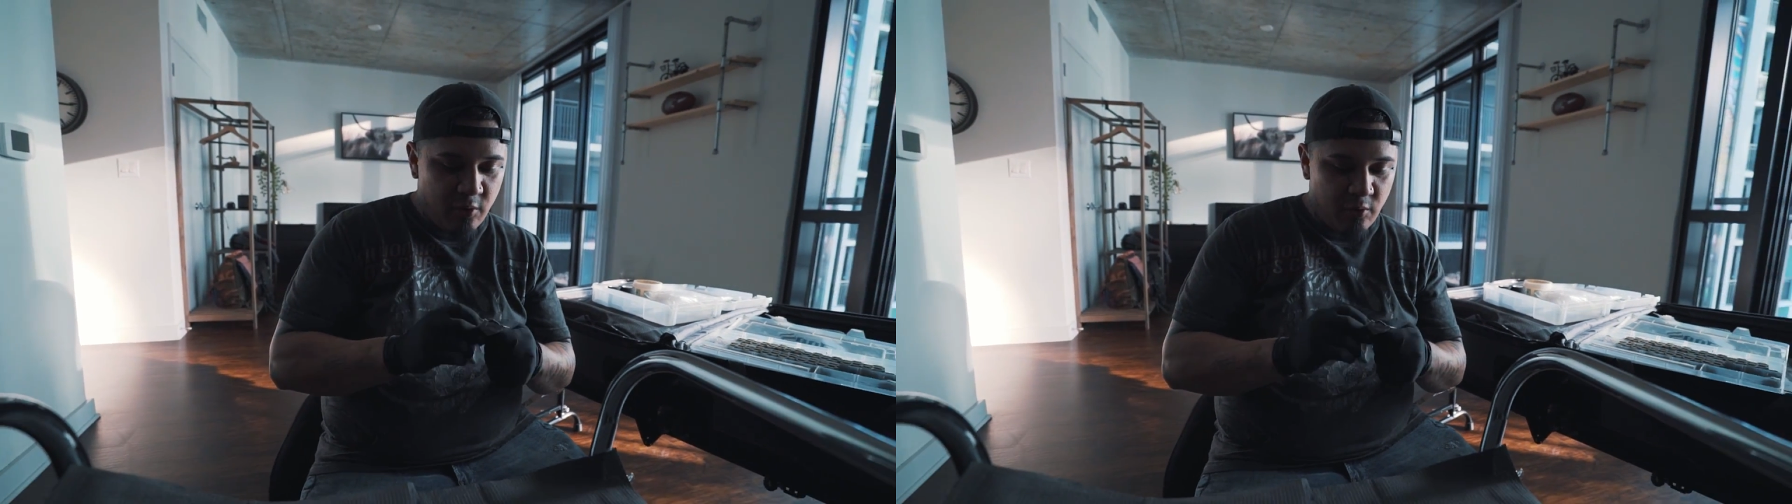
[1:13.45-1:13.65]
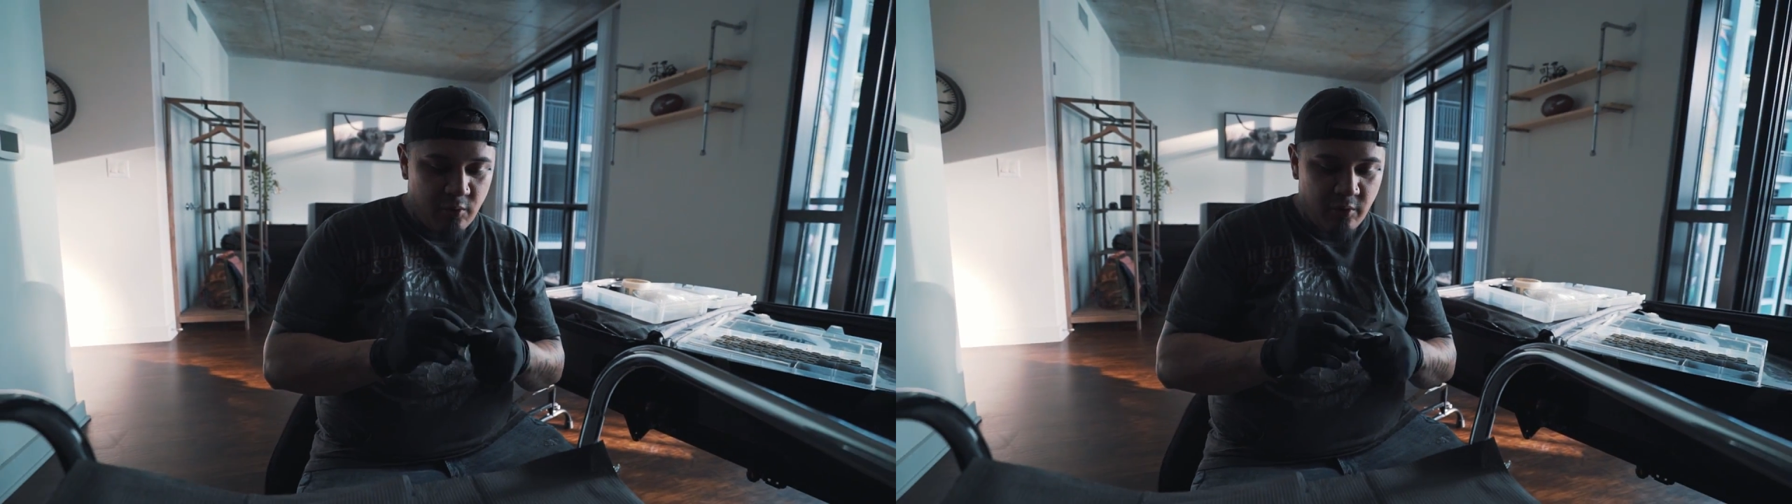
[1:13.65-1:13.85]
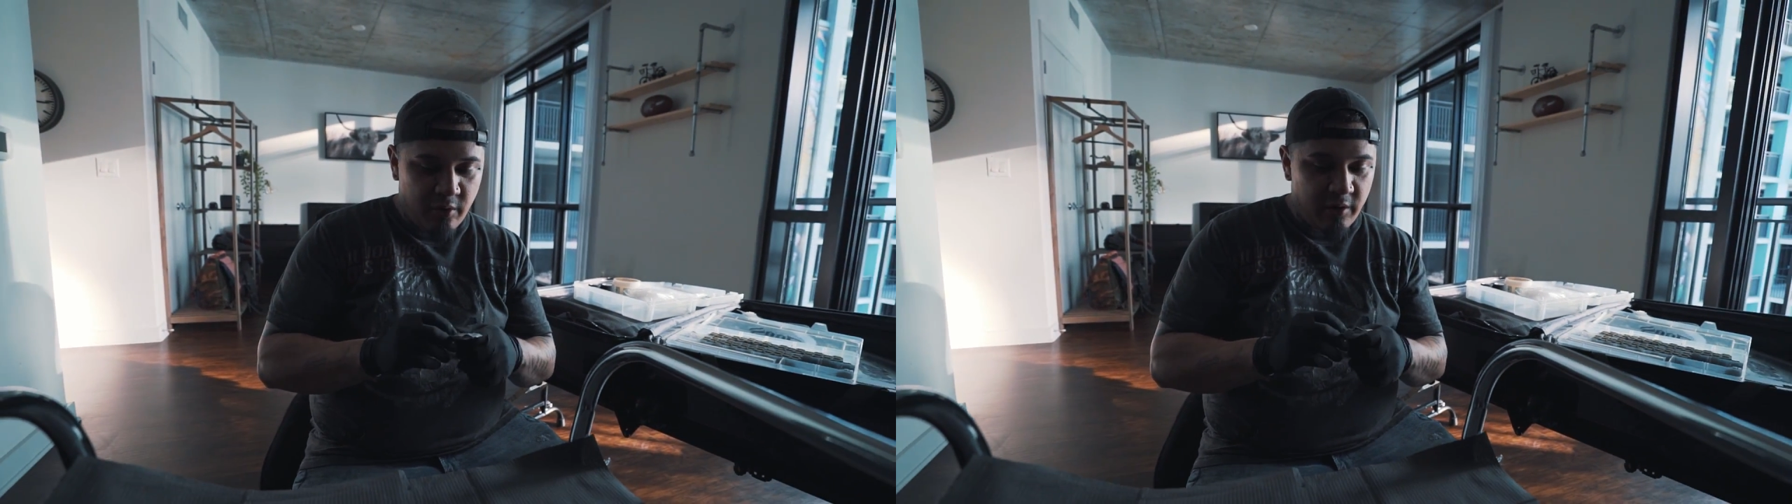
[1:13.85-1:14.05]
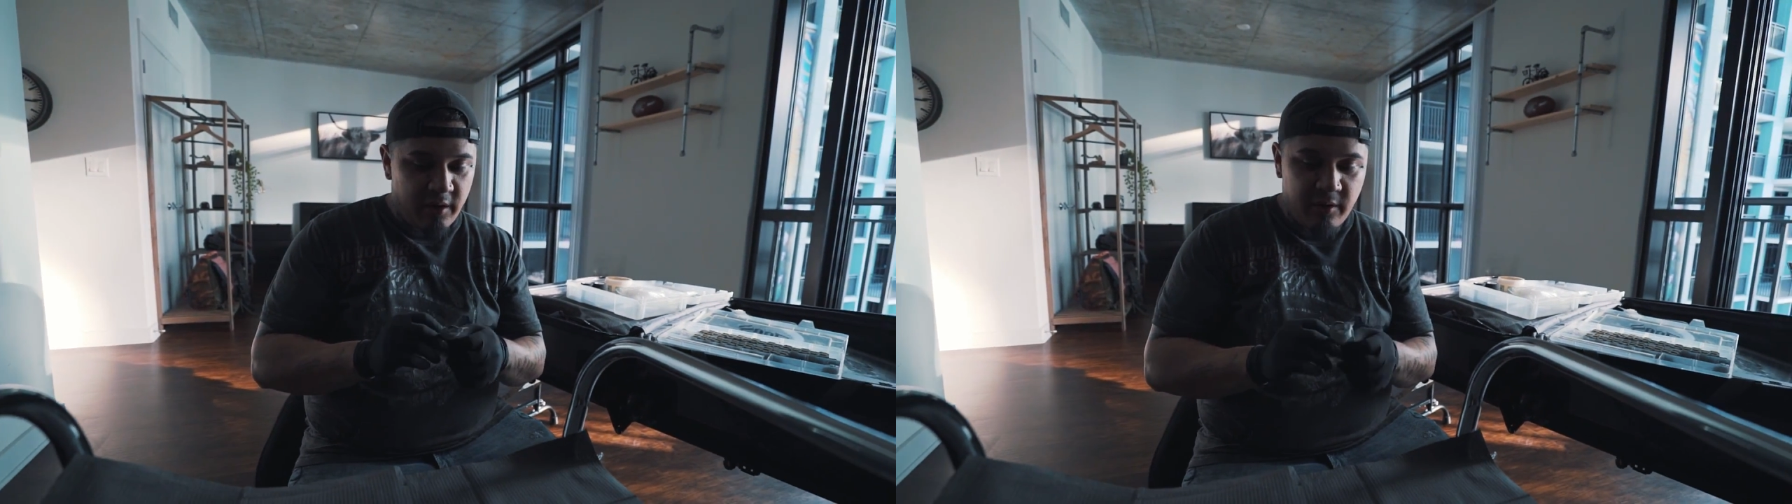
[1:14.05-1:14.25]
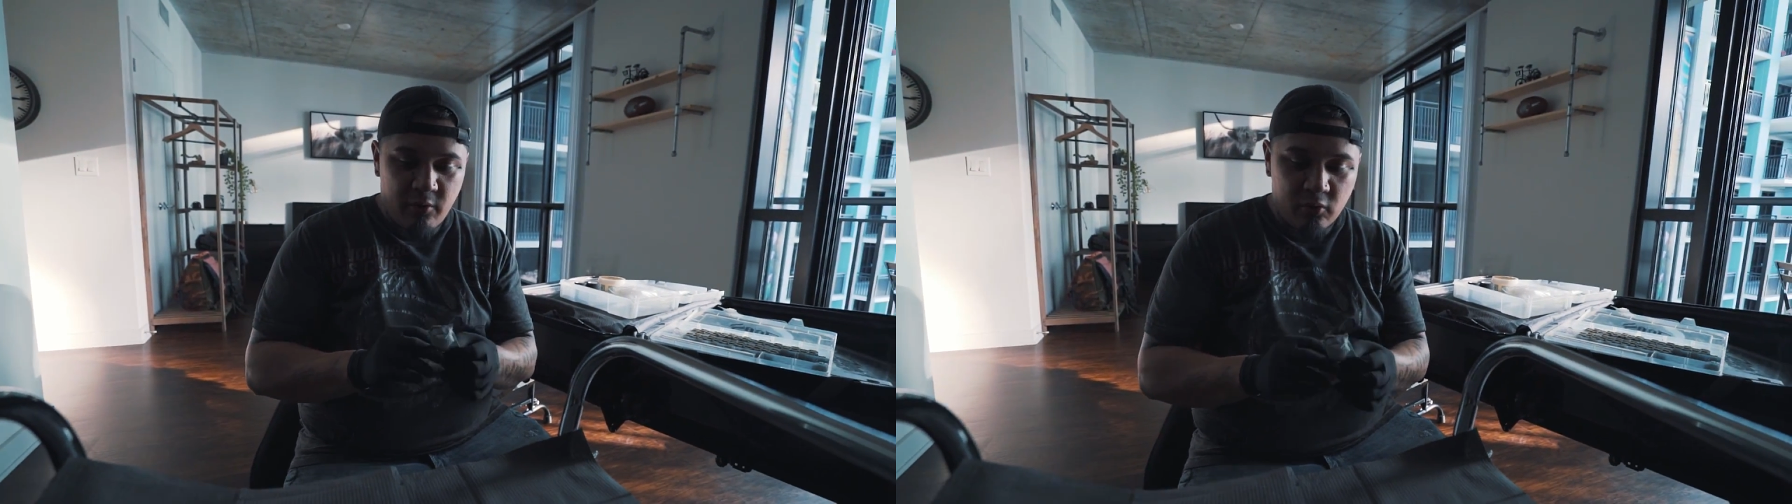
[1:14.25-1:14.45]
or
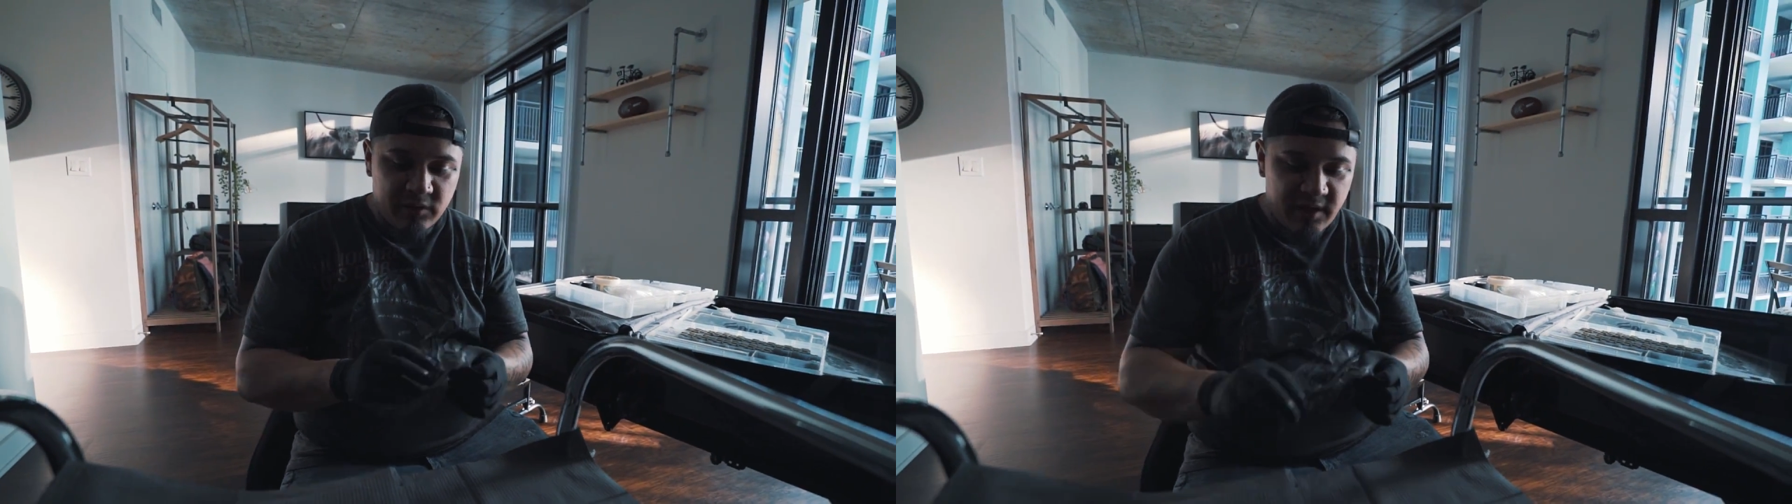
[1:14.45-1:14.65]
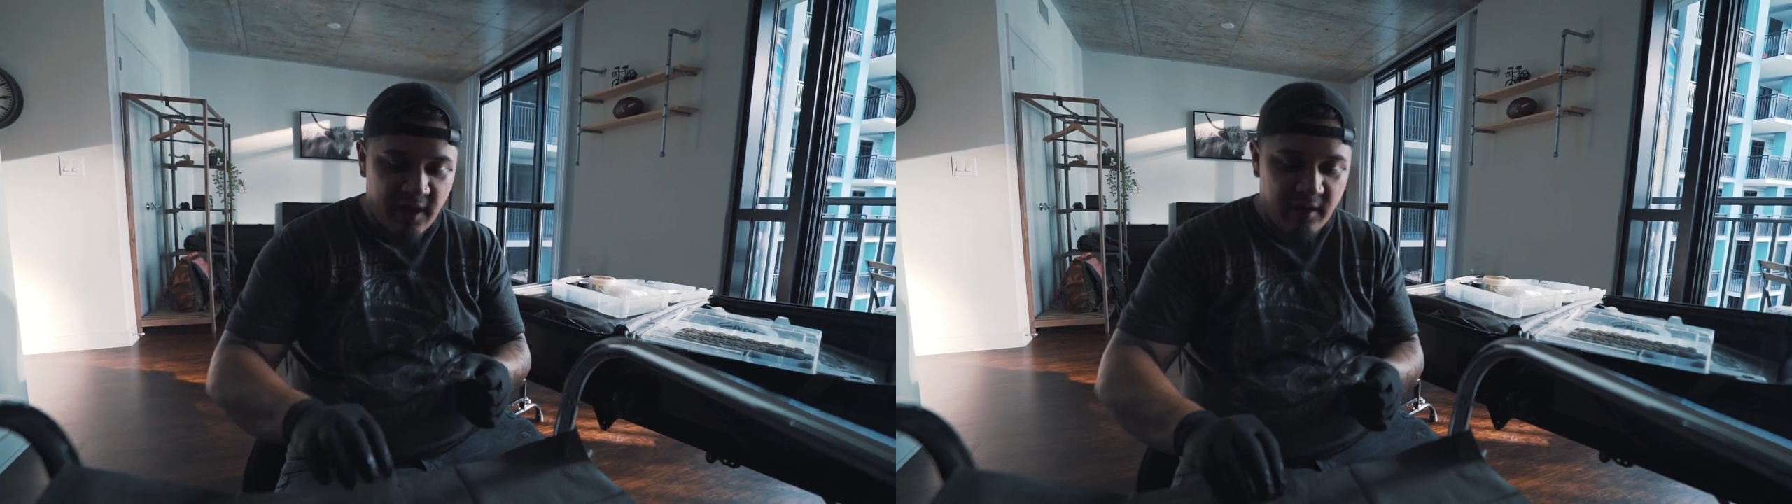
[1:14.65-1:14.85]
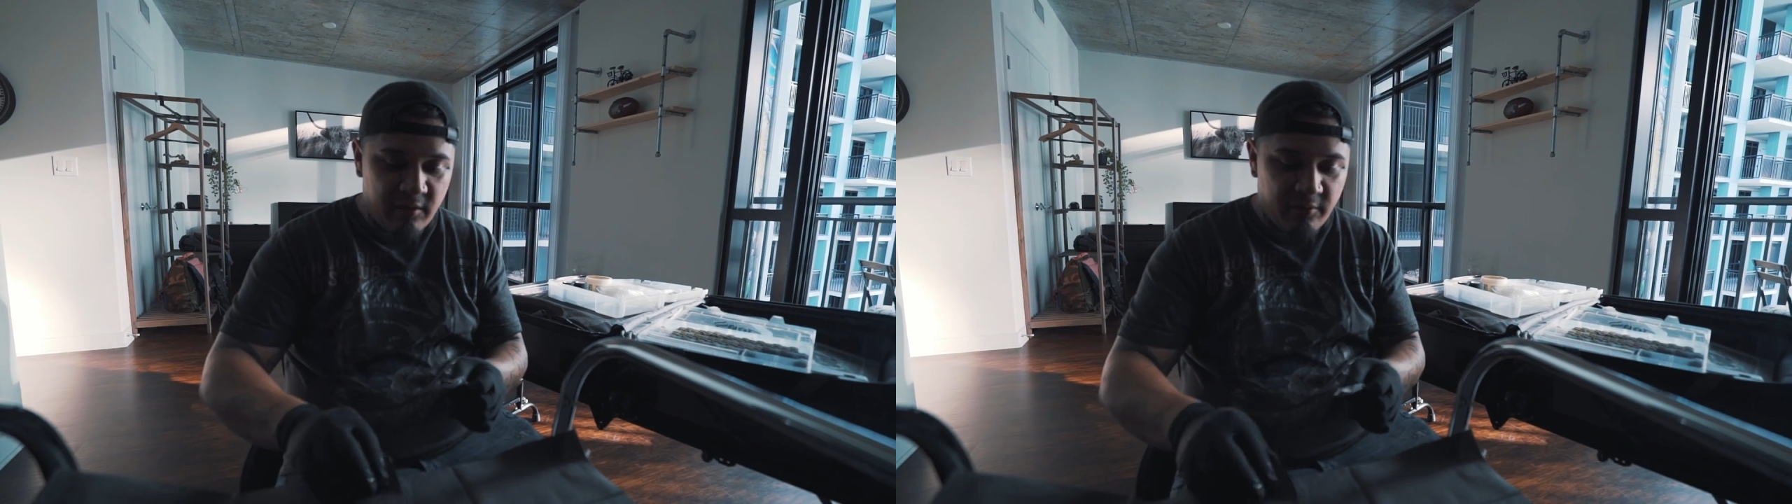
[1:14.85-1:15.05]
in a hotel